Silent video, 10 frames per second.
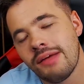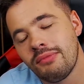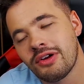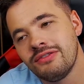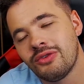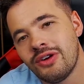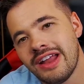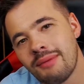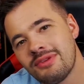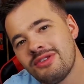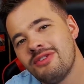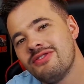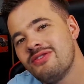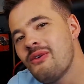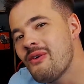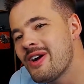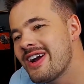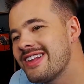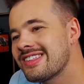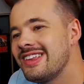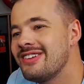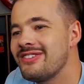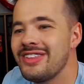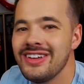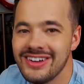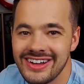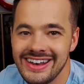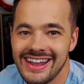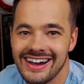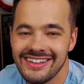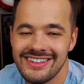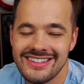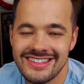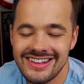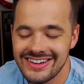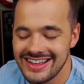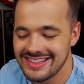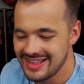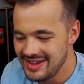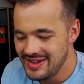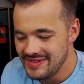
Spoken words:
I'm looking forward to episode 4. It's getting really good now, this series.